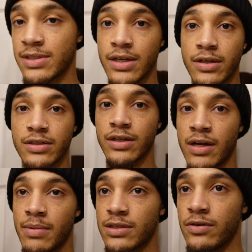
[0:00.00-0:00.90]
sitting here
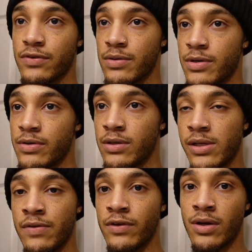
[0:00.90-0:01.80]
staring at myself in the mirror,
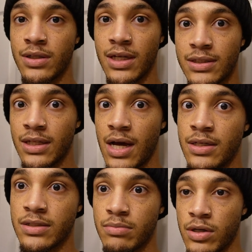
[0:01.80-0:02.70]
even though I look like the Loch
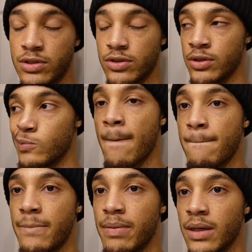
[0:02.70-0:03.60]
Ness Monster.
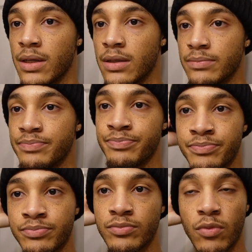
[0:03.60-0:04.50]
But,
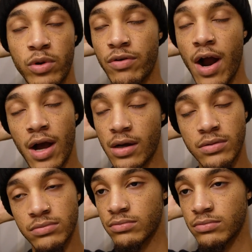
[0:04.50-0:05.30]
we rock.